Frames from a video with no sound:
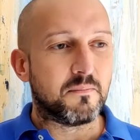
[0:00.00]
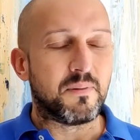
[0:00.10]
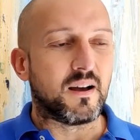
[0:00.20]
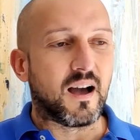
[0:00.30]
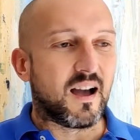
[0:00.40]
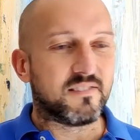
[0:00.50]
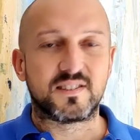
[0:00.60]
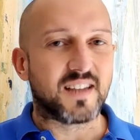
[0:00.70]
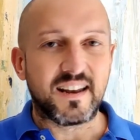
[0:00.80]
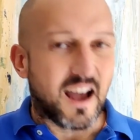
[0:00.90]
But I have
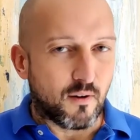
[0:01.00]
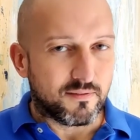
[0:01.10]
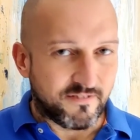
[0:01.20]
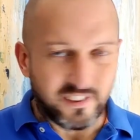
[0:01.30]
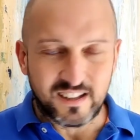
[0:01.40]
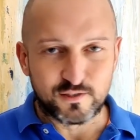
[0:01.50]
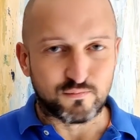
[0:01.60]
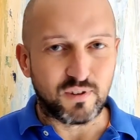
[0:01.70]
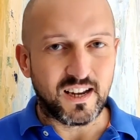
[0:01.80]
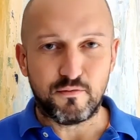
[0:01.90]
to say now, it feels
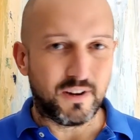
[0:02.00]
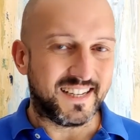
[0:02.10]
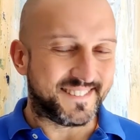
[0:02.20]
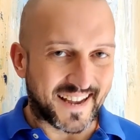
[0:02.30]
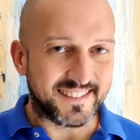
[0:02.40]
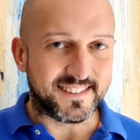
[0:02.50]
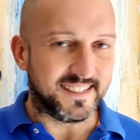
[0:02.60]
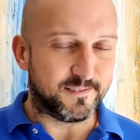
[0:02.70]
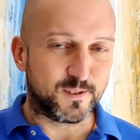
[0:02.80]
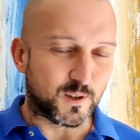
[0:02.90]
really, really
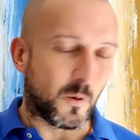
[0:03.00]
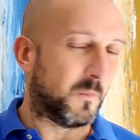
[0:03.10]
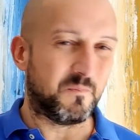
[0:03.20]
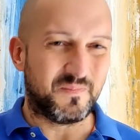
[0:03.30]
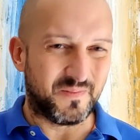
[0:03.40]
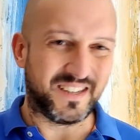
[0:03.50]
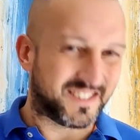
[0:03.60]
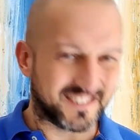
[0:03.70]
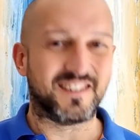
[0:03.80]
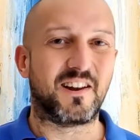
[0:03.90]
dated. So
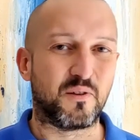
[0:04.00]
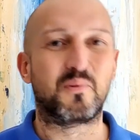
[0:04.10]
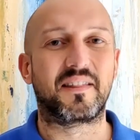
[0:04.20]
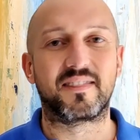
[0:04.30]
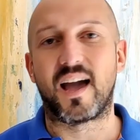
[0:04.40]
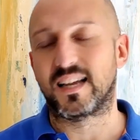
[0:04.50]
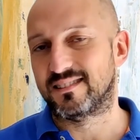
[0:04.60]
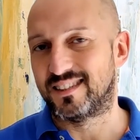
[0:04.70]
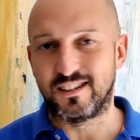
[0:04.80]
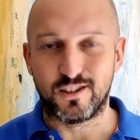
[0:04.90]
this is another one
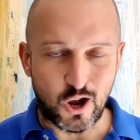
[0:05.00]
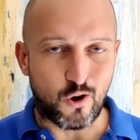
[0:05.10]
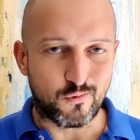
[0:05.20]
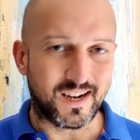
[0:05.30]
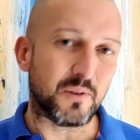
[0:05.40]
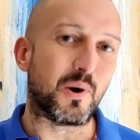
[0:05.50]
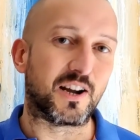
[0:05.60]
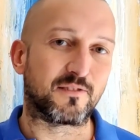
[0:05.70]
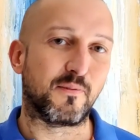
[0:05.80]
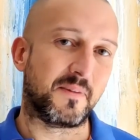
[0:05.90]
that did not really
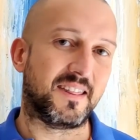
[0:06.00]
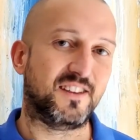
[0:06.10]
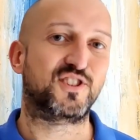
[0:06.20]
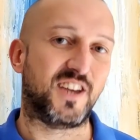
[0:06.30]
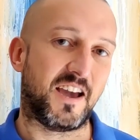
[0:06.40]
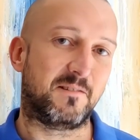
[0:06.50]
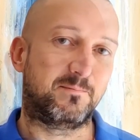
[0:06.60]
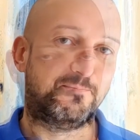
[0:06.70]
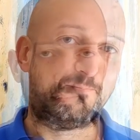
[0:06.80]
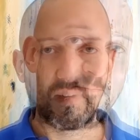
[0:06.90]
work for me this year.
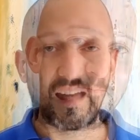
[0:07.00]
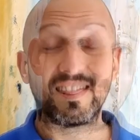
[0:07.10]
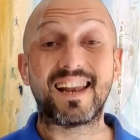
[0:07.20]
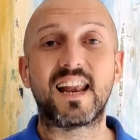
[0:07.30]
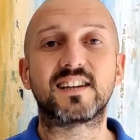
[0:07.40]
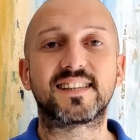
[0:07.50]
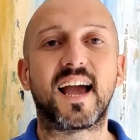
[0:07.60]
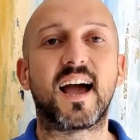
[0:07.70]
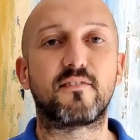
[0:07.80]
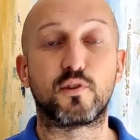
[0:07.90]
And then lastly,
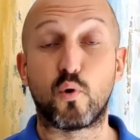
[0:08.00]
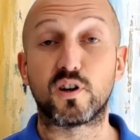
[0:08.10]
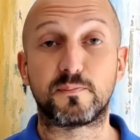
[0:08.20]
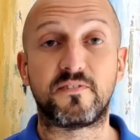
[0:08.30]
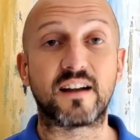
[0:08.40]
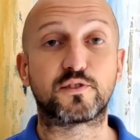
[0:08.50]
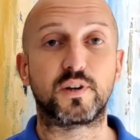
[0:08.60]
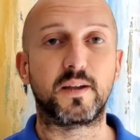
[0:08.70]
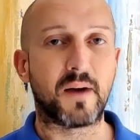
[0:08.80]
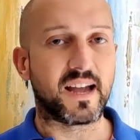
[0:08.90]
I have The Wasp
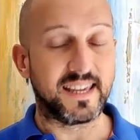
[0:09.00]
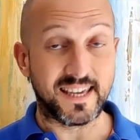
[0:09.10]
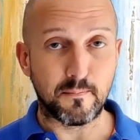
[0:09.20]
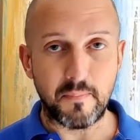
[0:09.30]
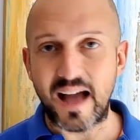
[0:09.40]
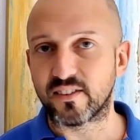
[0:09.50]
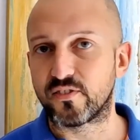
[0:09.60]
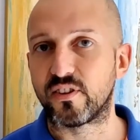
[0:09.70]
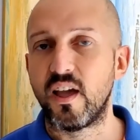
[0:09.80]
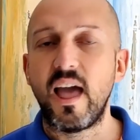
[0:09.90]
Factory by Ian
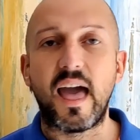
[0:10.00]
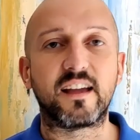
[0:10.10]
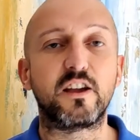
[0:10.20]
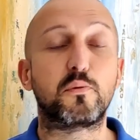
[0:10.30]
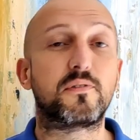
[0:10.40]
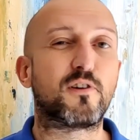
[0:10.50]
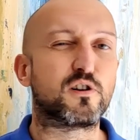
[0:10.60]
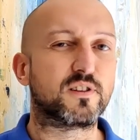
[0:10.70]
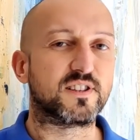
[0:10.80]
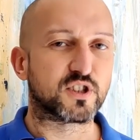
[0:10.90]
Banks. And here we
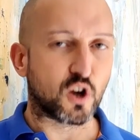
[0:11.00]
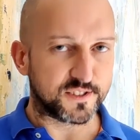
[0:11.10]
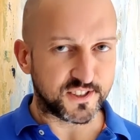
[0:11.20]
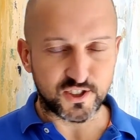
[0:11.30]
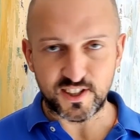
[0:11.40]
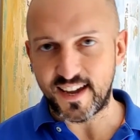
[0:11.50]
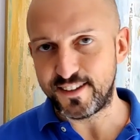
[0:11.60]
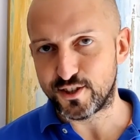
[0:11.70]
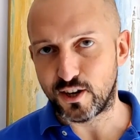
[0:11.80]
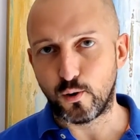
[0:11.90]
follow this Scottish
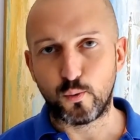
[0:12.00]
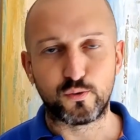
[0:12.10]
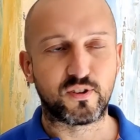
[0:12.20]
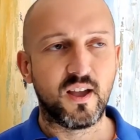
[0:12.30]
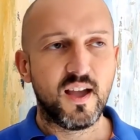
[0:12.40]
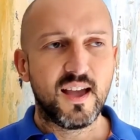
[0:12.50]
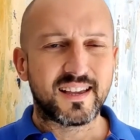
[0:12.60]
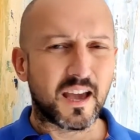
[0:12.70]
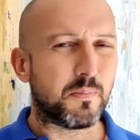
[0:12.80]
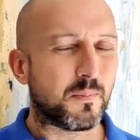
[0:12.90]
teenager who's
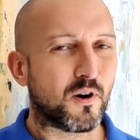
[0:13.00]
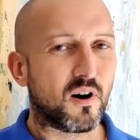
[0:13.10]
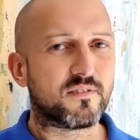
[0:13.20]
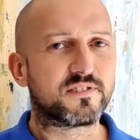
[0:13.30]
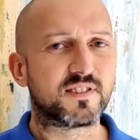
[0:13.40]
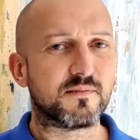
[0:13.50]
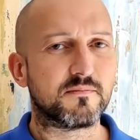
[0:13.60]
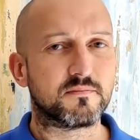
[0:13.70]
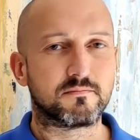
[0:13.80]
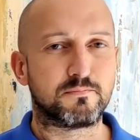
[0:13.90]
capable of
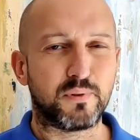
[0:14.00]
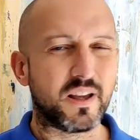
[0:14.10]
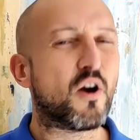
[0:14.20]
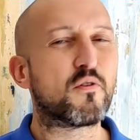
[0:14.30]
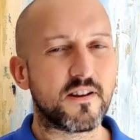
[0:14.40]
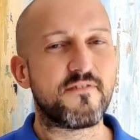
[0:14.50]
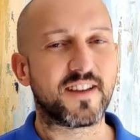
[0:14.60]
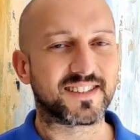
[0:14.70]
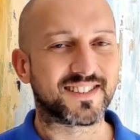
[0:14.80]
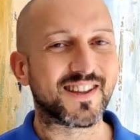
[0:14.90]
some pretty
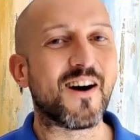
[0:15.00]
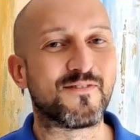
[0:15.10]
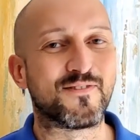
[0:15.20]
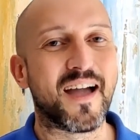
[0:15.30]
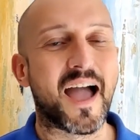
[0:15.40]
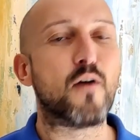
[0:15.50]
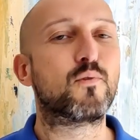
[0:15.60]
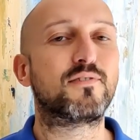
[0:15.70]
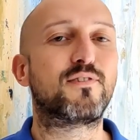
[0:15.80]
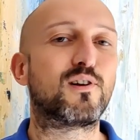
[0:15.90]
horrific stuff. And
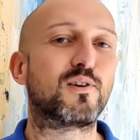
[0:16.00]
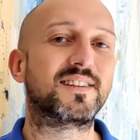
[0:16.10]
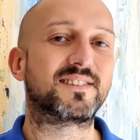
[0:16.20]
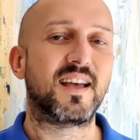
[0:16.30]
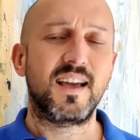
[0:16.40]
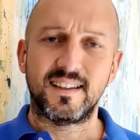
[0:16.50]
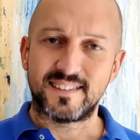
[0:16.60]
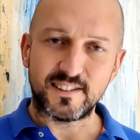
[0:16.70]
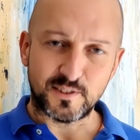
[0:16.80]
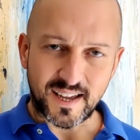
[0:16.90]
we follow his
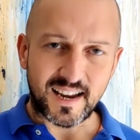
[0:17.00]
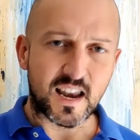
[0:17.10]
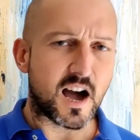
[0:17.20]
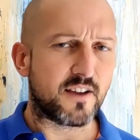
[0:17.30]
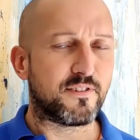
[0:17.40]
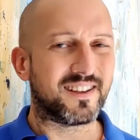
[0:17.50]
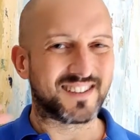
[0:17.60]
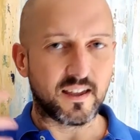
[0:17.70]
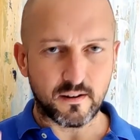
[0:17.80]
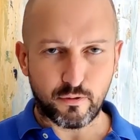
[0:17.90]
day-to-day life,
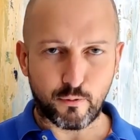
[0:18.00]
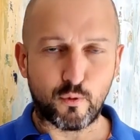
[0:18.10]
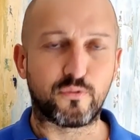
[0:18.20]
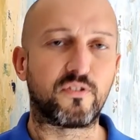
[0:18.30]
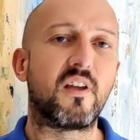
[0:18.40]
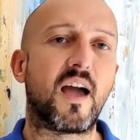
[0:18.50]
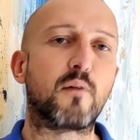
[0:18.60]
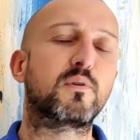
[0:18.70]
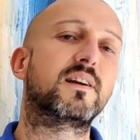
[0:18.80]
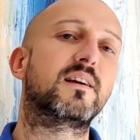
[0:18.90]
his inner thoughts,
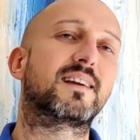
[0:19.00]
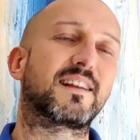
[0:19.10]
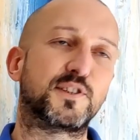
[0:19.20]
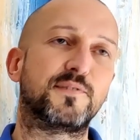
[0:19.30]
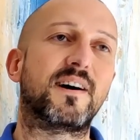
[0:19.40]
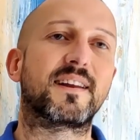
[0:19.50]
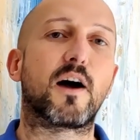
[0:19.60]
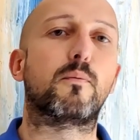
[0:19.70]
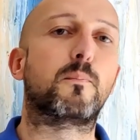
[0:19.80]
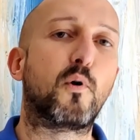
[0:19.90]
and we get to find
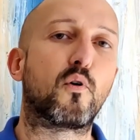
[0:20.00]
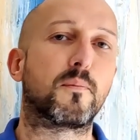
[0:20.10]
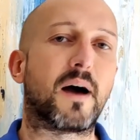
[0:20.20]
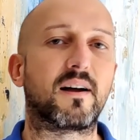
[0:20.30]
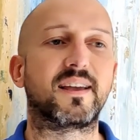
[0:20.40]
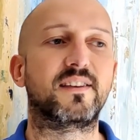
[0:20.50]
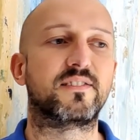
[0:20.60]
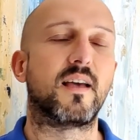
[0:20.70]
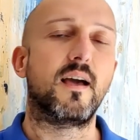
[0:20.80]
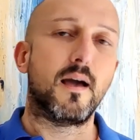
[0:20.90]
out more about
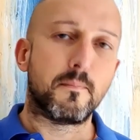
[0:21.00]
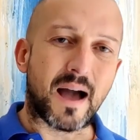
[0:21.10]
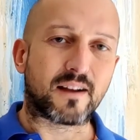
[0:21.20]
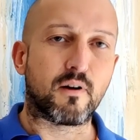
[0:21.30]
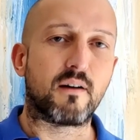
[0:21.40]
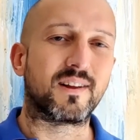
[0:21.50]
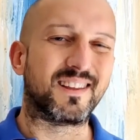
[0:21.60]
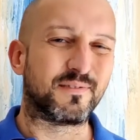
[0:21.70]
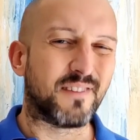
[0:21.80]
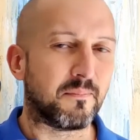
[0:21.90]
his background,
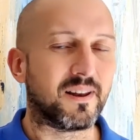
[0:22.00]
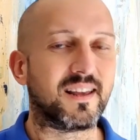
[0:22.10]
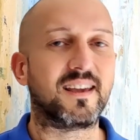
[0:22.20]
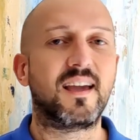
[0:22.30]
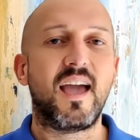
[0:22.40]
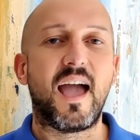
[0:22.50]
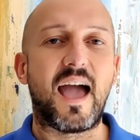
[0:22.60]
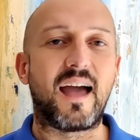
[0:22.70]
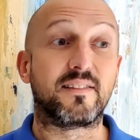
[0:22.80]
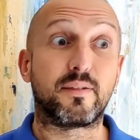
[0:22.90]
his family,
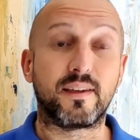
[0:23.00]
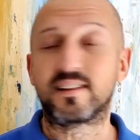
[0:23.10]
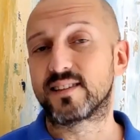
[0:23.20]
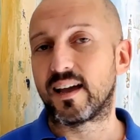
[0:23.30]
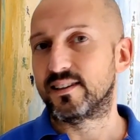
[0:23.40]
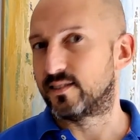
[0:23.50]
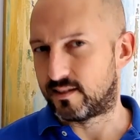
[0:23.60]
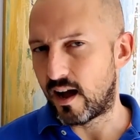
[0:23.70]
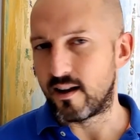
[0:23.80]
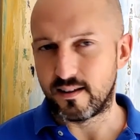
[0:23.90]
and the things that he's
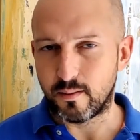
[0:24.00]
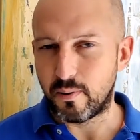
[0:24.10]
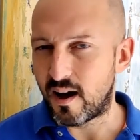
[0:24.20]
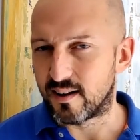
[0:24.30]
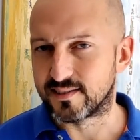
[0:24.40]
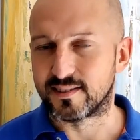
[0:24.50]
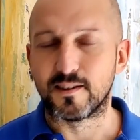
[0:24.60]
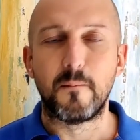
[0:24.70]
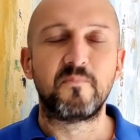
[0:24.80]
done in the past.